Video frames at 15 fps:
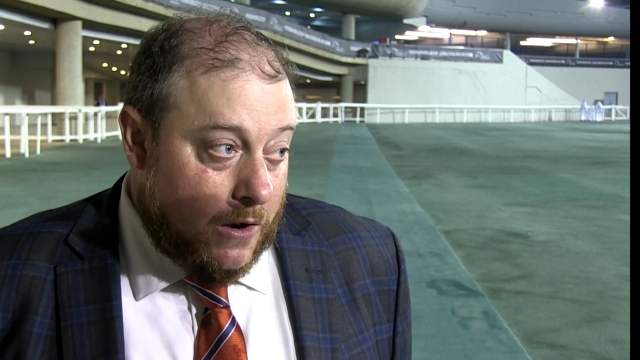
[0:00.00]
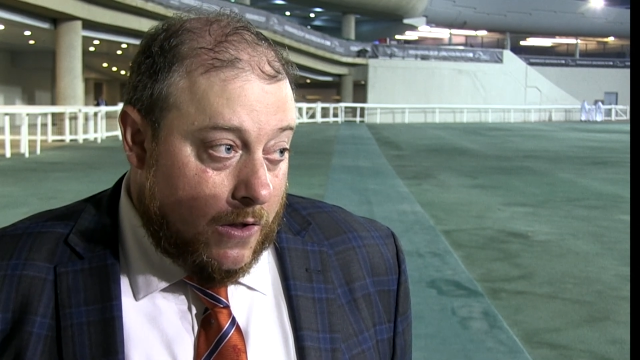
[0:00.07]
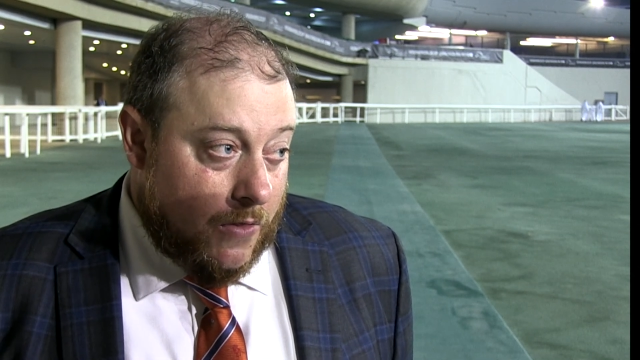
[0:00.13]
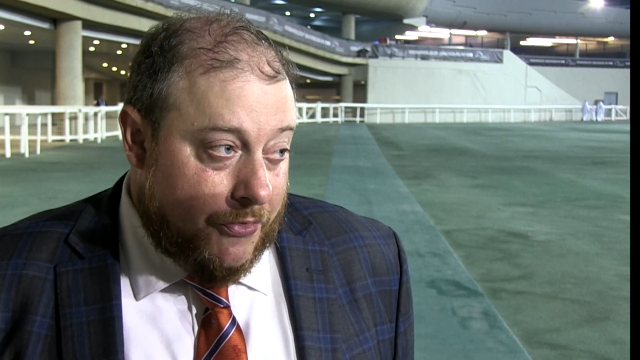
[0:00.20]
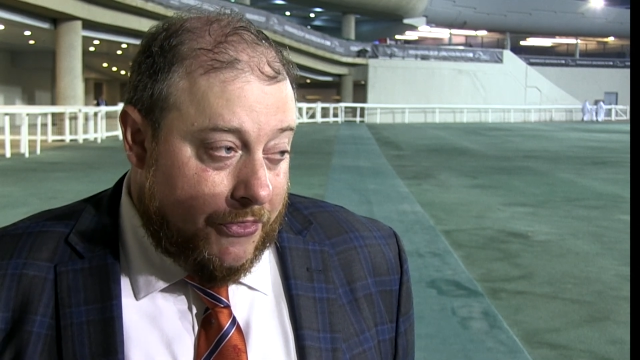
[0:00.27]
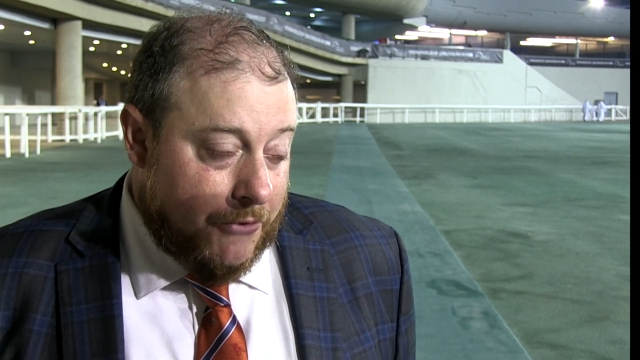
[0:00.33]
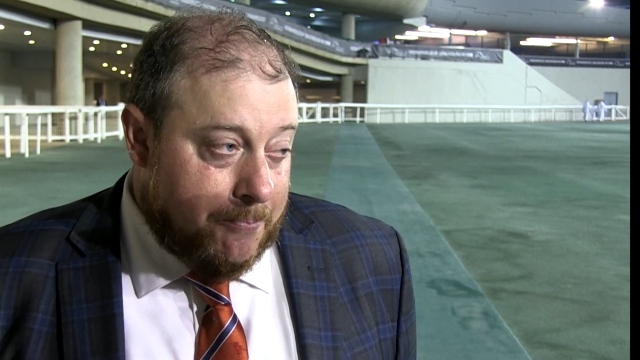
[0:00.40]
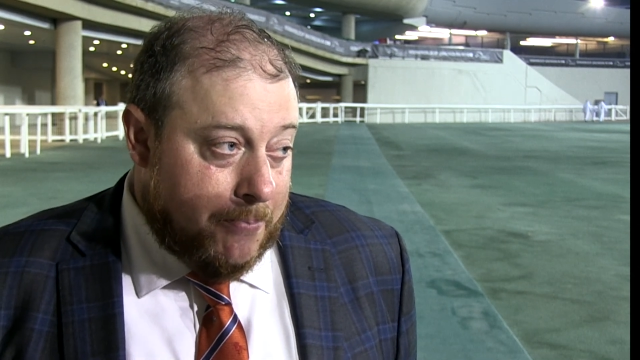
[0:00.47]

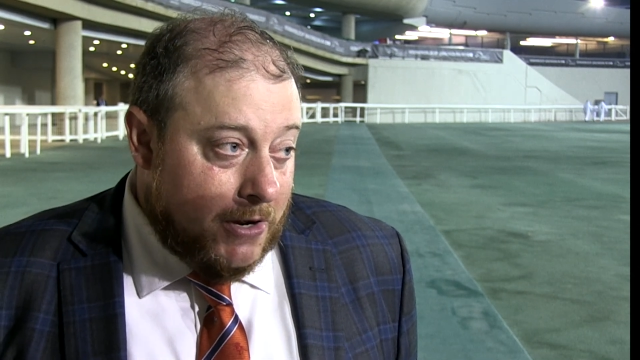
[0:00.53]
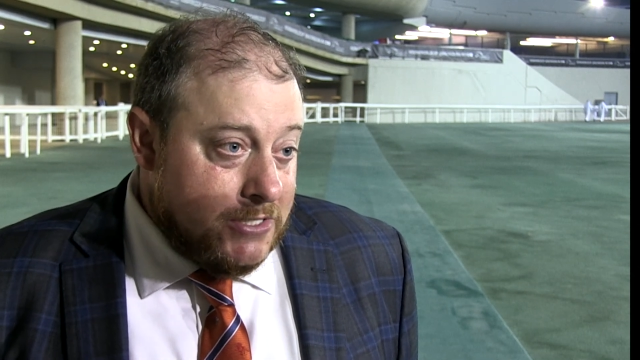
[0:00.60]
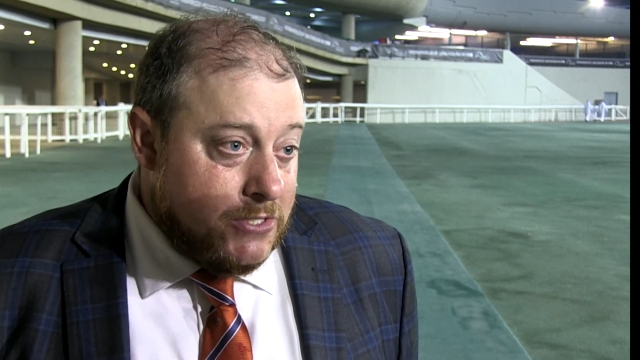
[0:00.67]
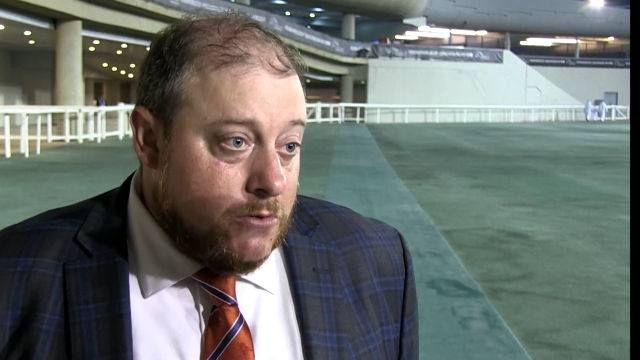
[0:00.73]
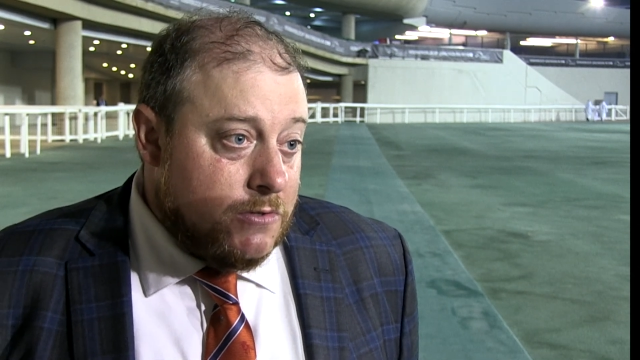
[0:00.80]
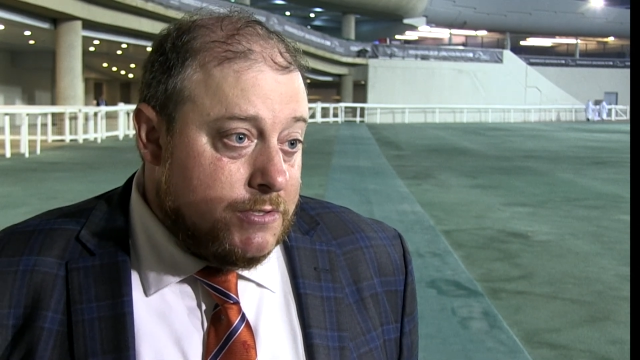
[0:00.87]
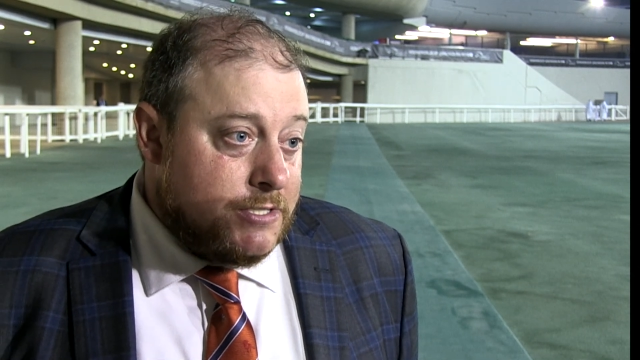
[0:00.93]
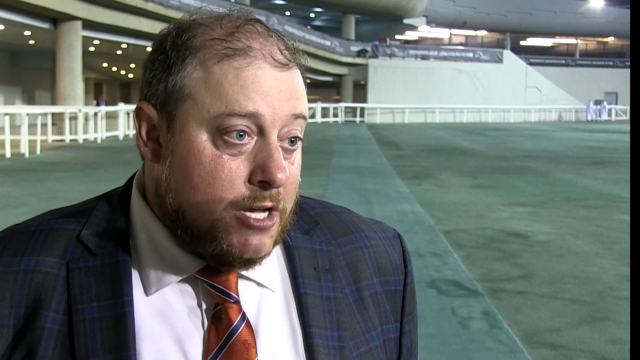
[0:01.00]
the buzz
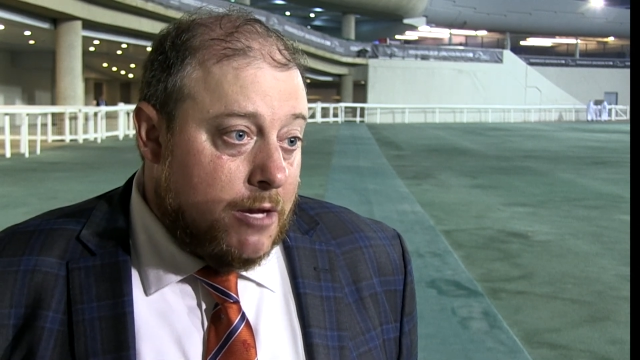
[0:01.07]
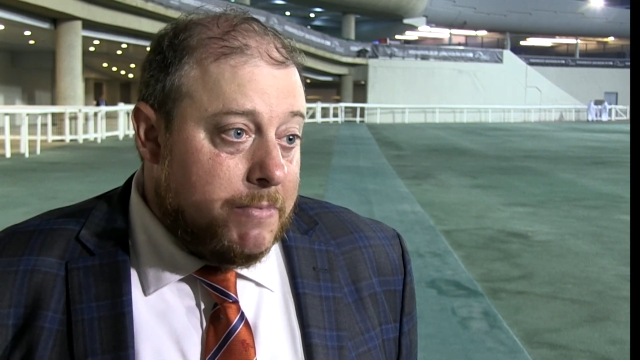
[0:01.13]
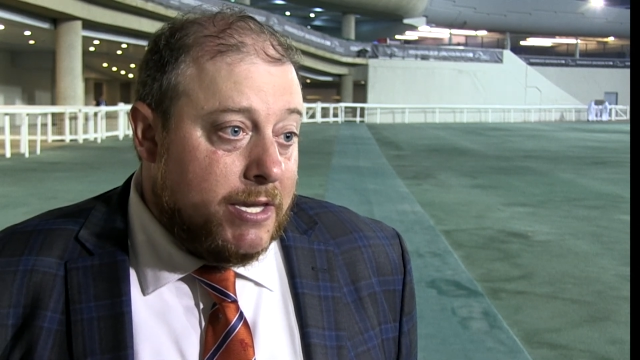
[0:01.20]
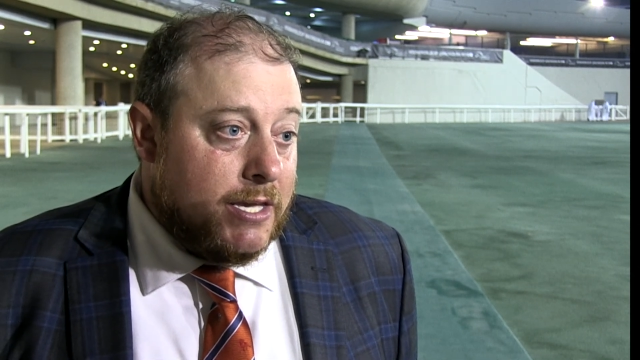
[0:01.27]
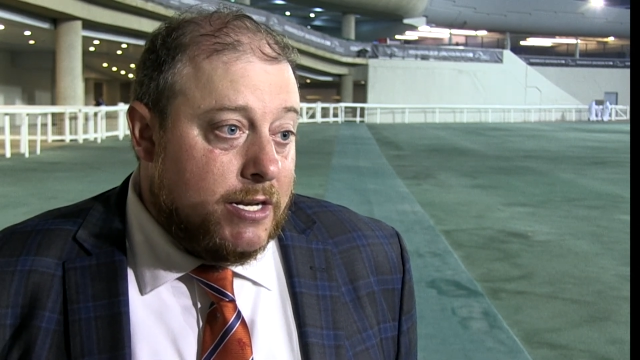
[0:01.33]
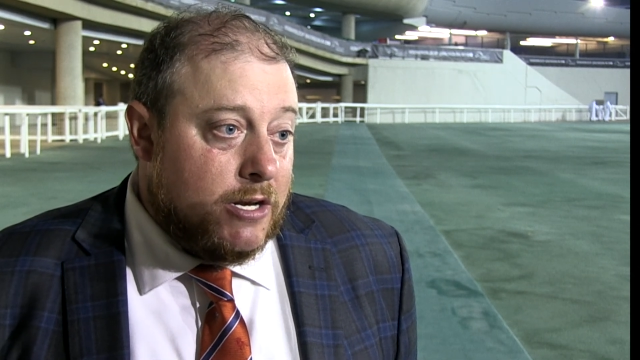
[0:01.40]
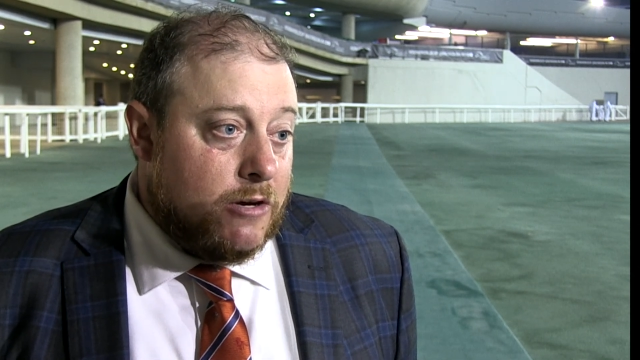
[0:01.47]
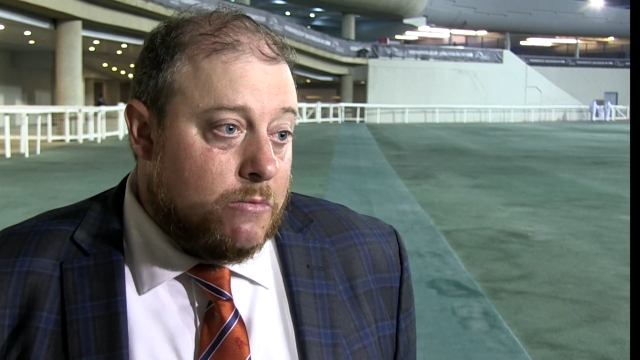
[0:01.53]
horse
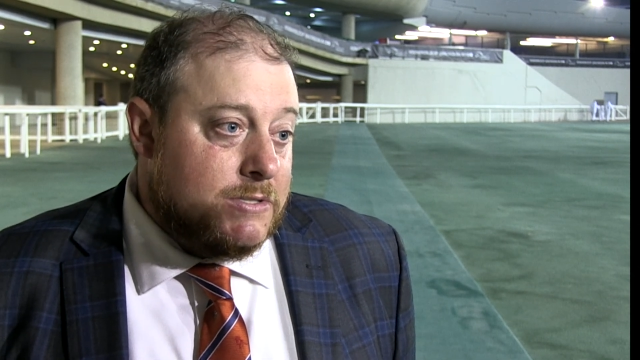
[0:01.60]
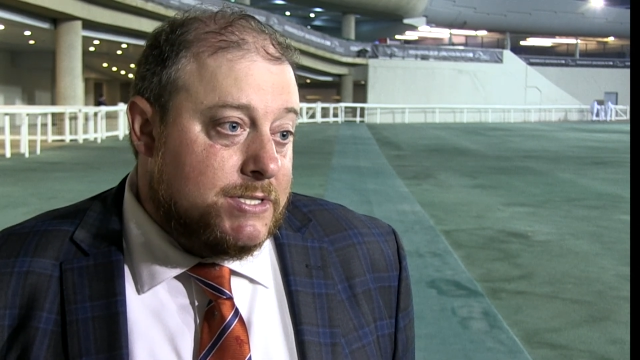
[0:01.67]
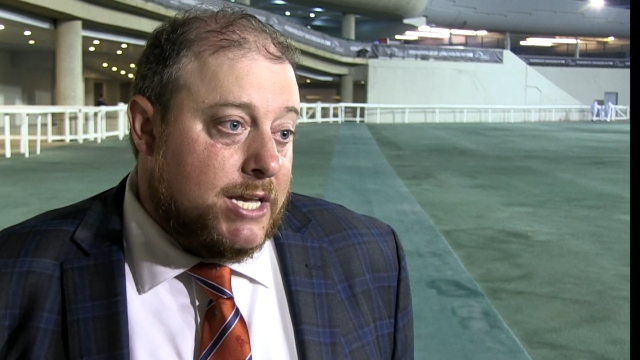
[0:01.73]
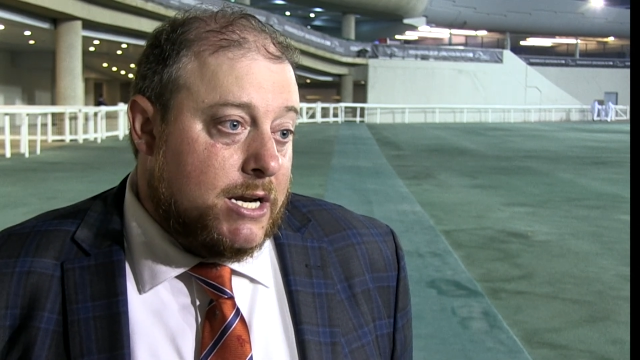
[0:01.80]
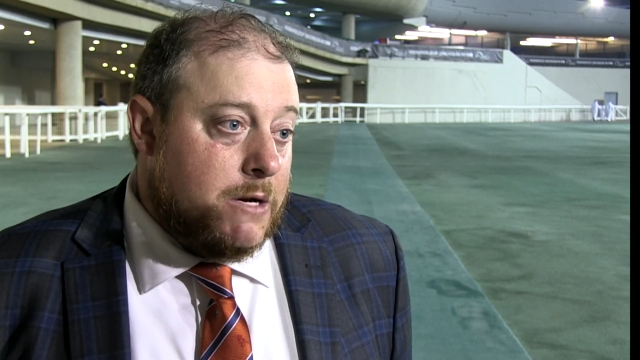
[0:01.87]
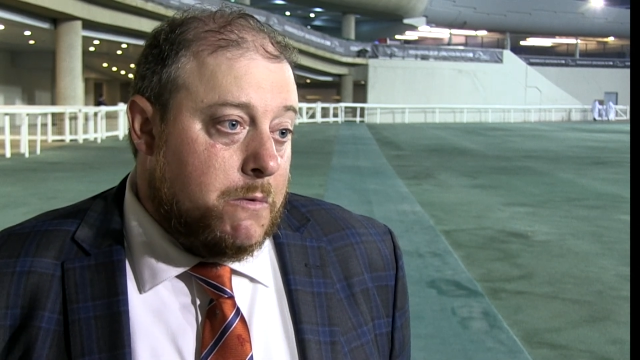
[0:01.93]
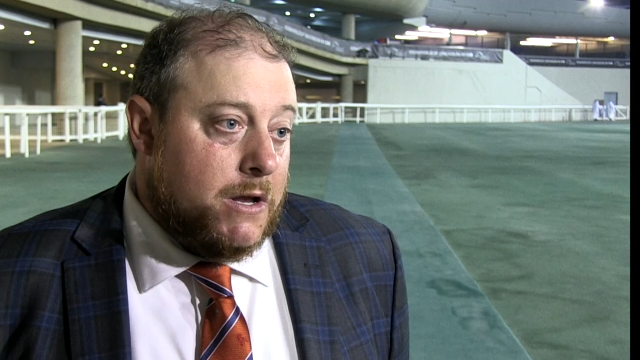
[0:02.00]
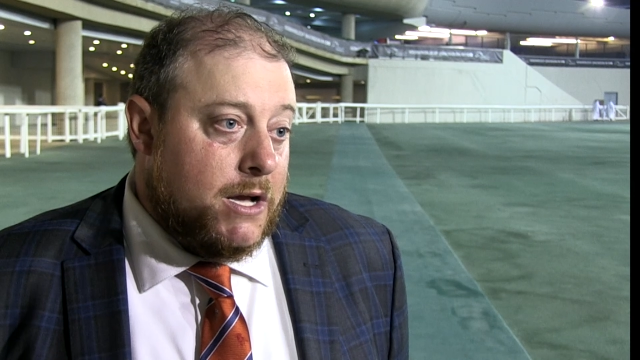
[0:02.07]
coming in here was
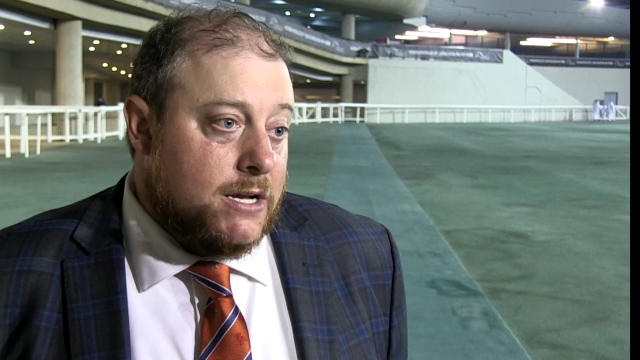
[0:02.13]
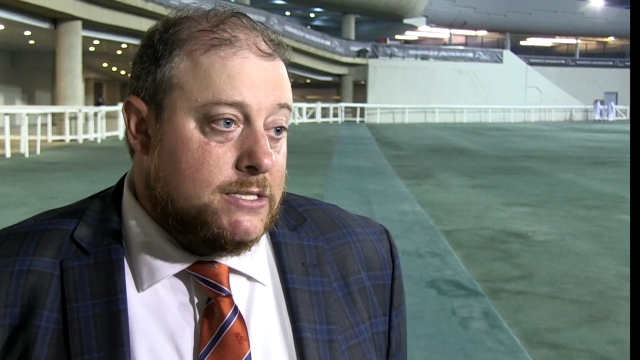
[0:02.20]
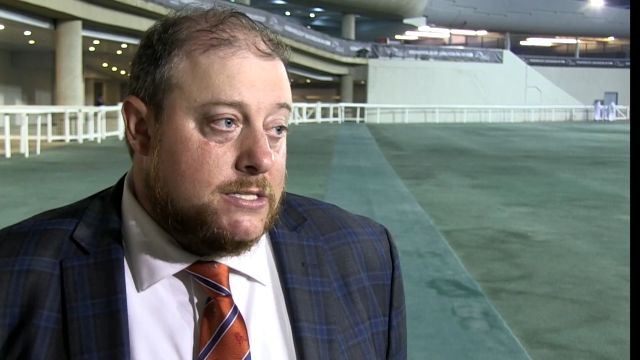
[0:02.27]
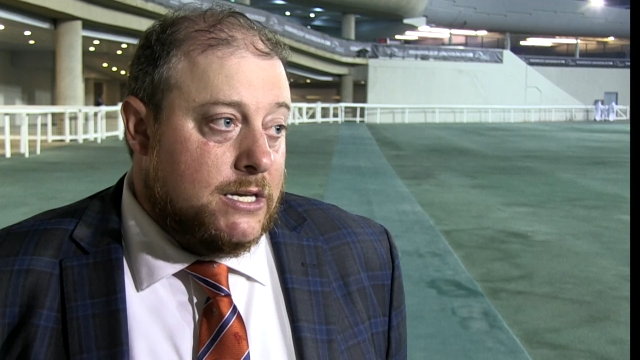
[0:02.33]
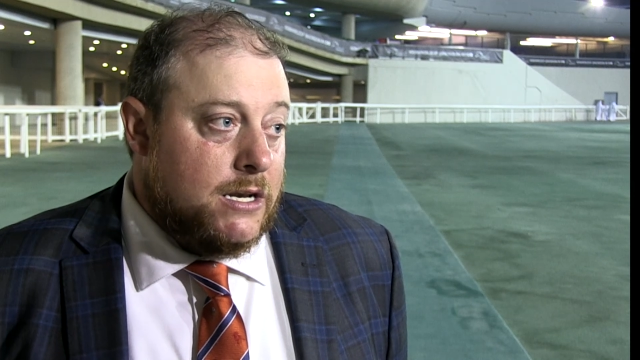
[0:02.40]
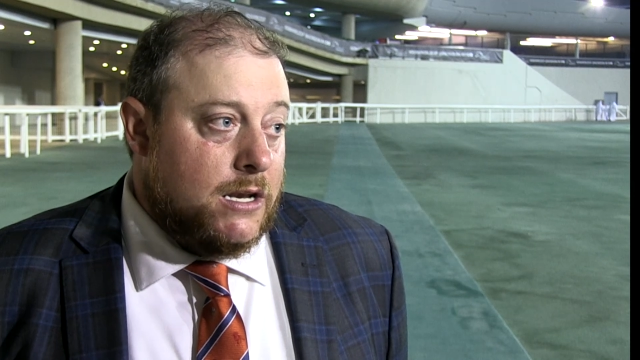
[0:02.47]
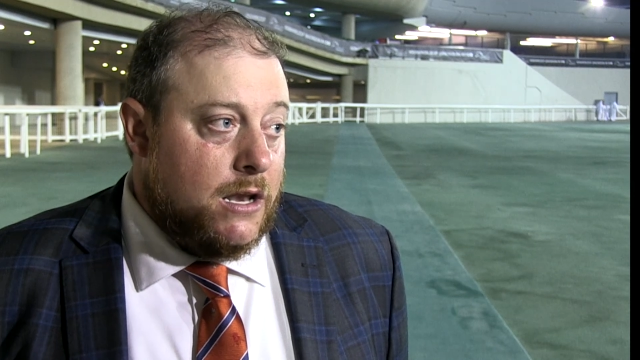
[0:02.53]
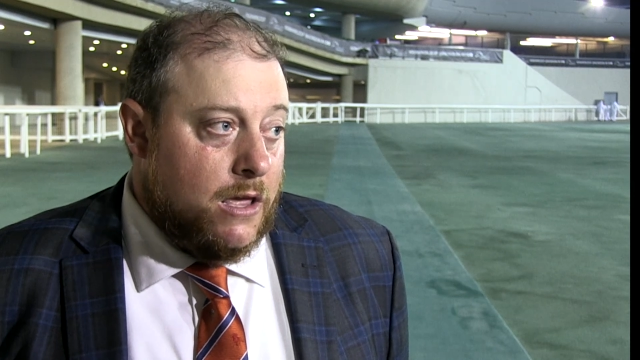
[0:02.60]
Equinox,
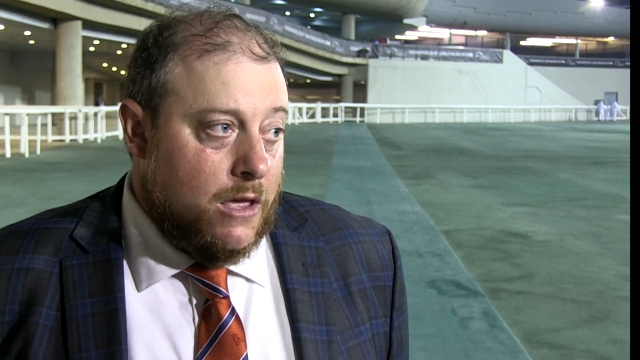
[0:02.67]
and